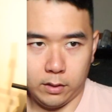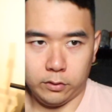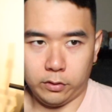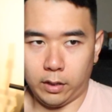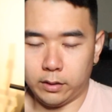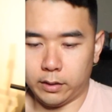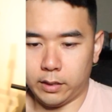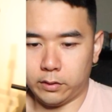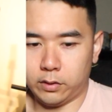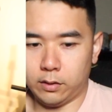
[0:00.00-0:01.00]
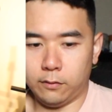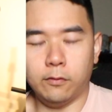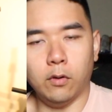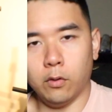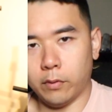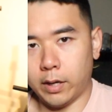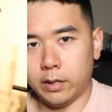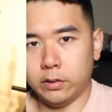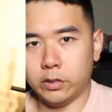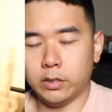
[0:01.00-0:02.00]
trying to get to full
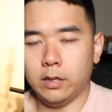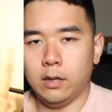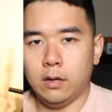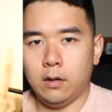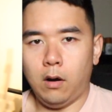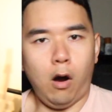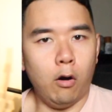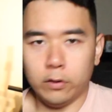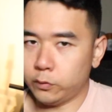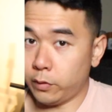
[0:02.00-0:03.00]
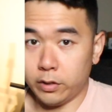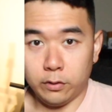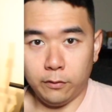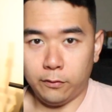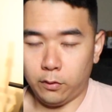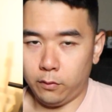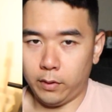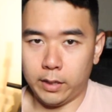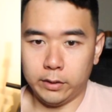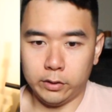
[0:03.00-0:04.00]
range. Always want to do full
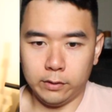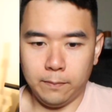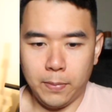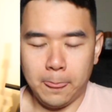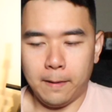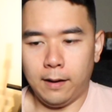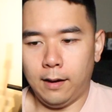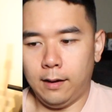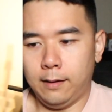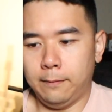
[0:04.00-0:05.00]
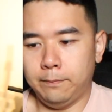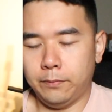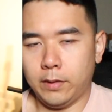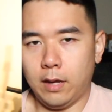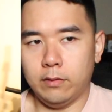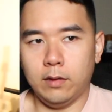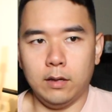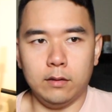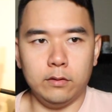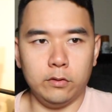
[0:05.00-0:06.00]
range. And
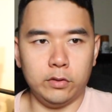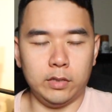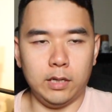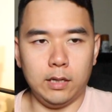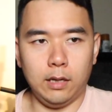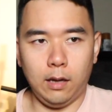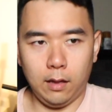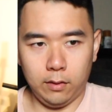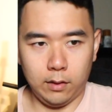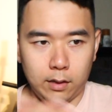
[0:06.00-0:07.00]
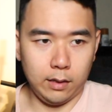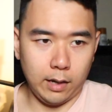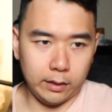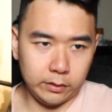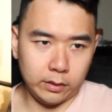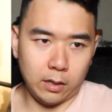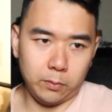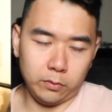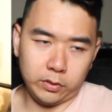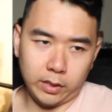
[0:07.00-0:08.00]
then you'll see in the next
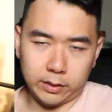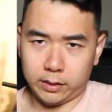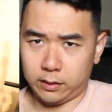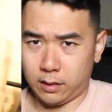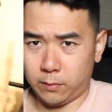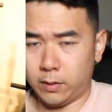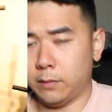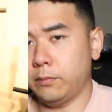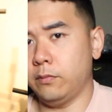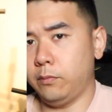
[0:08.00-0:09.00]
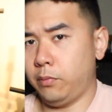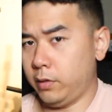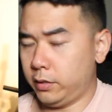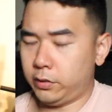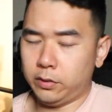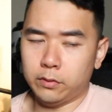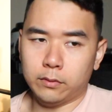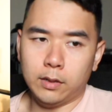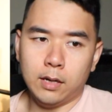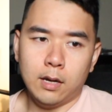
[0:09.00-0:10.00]
couple sets coming up pretty soon,